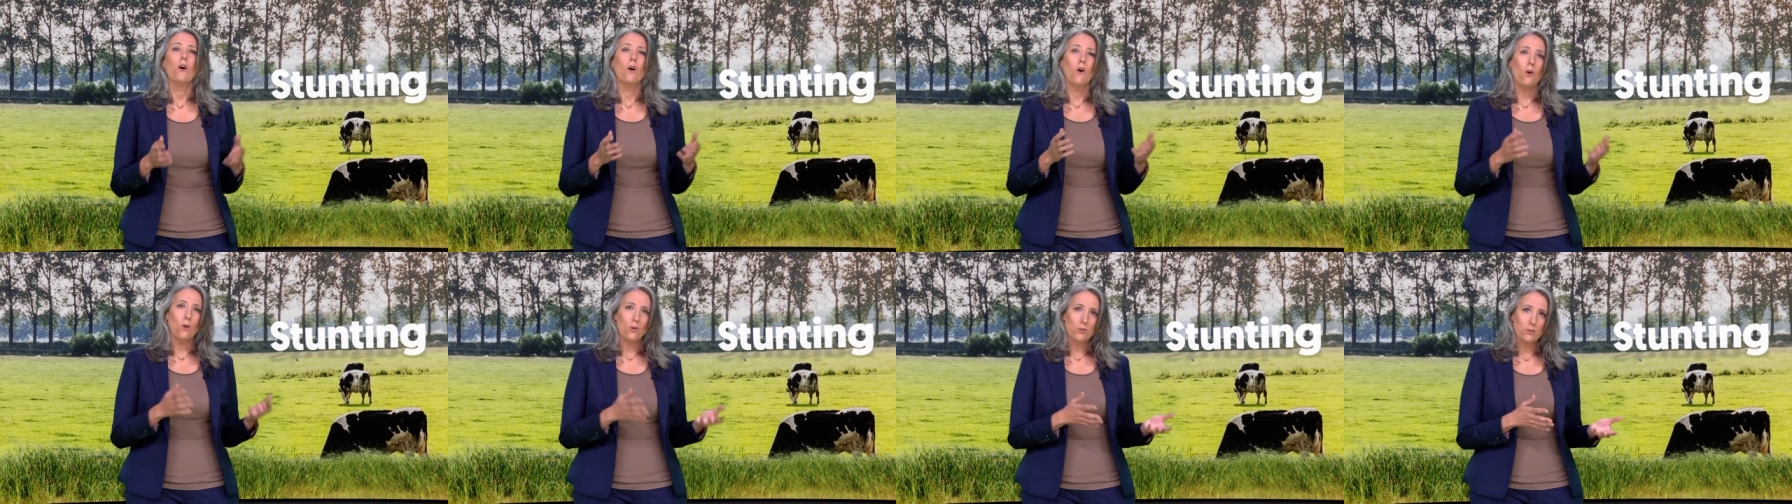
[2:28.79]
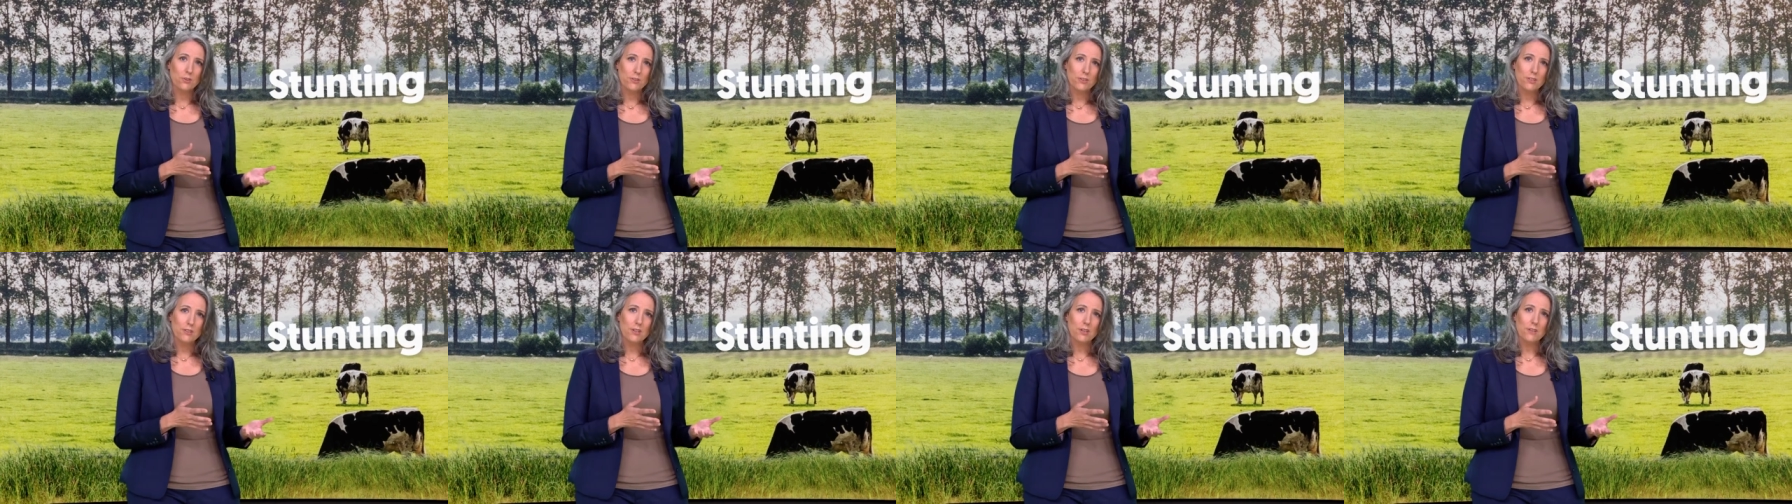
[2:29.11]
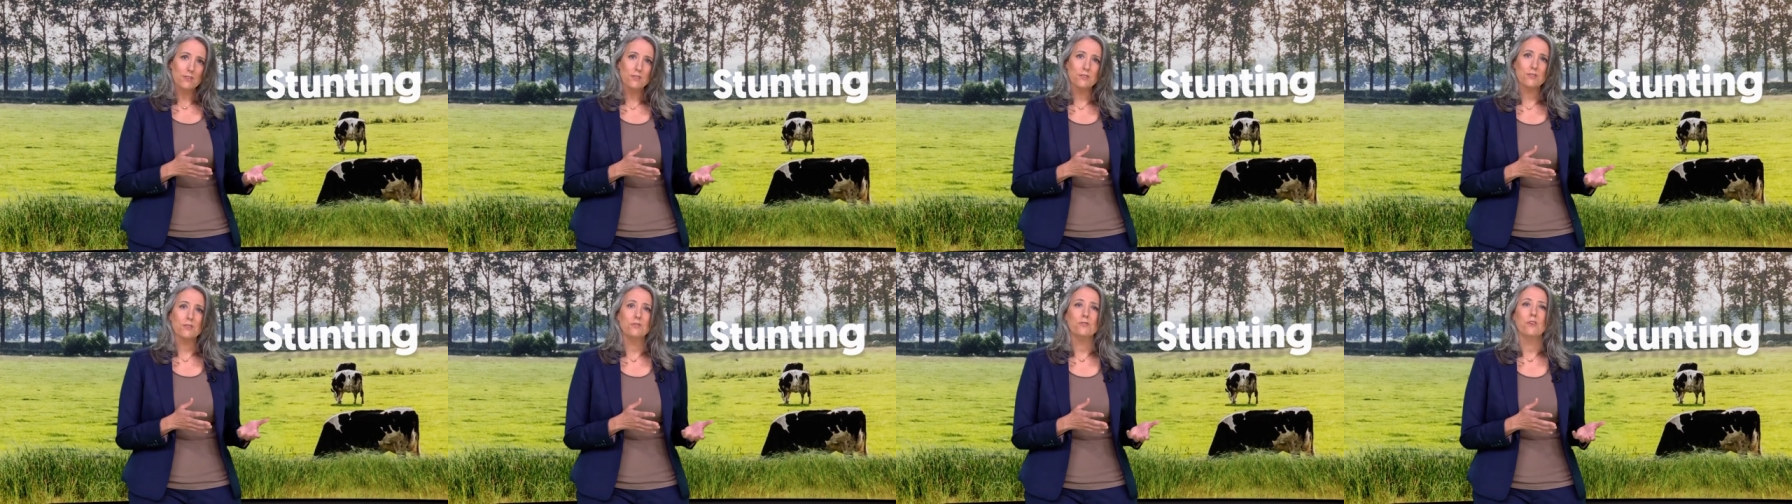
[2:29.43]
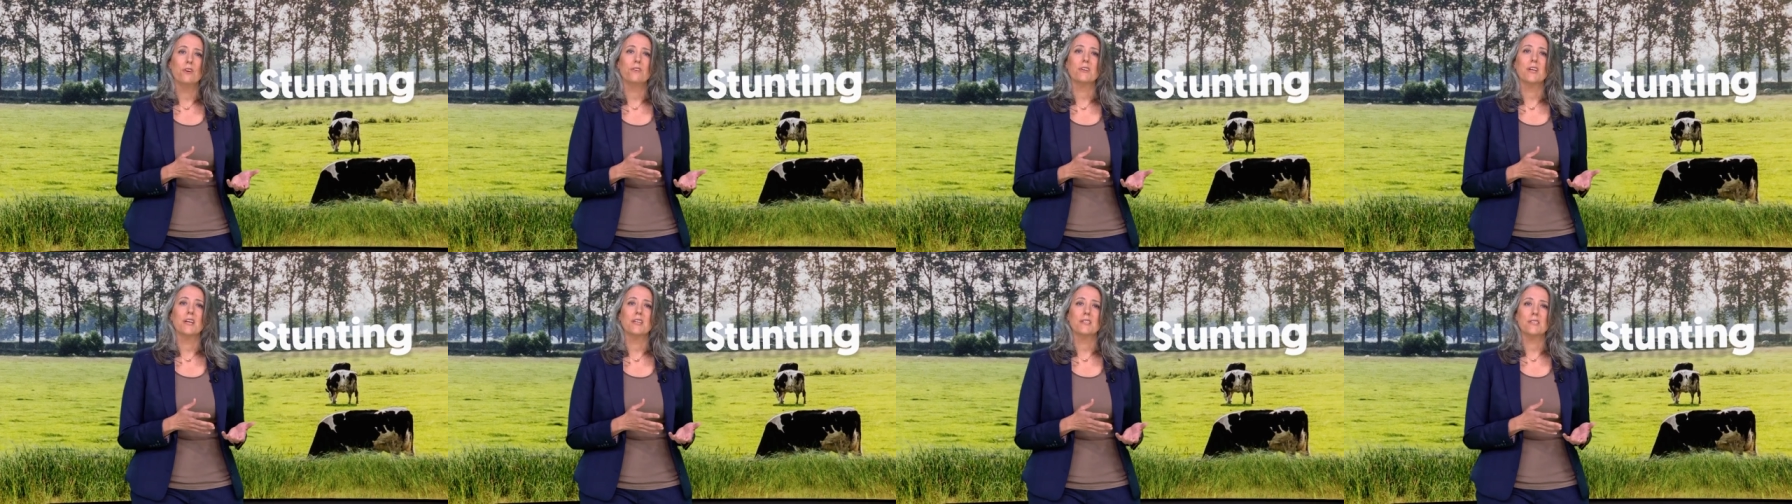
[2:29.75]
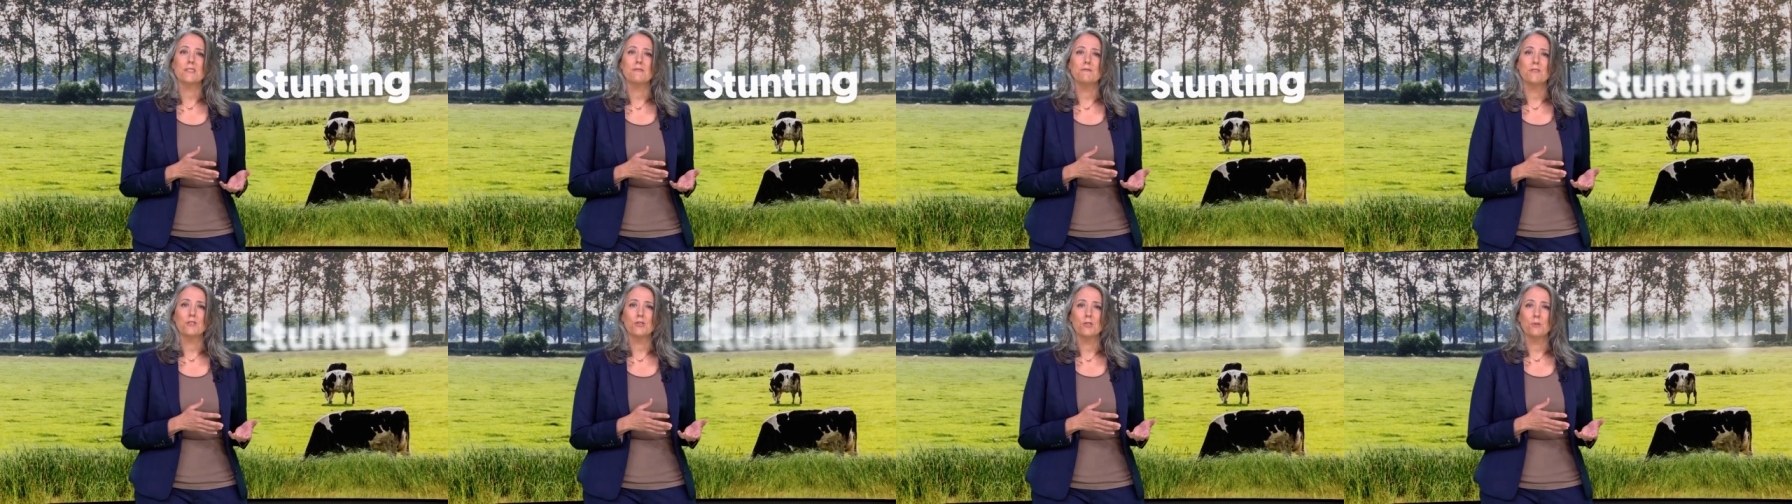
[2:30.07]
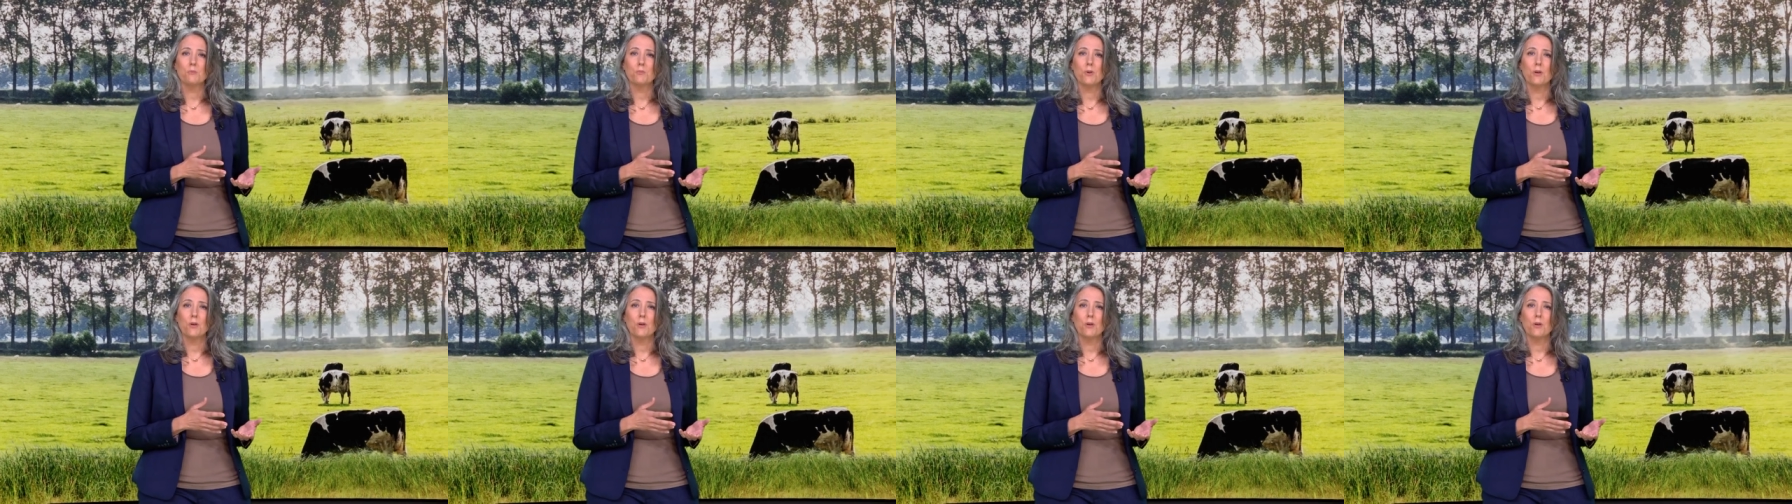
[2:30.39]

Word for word: Older adults who don't get sufficient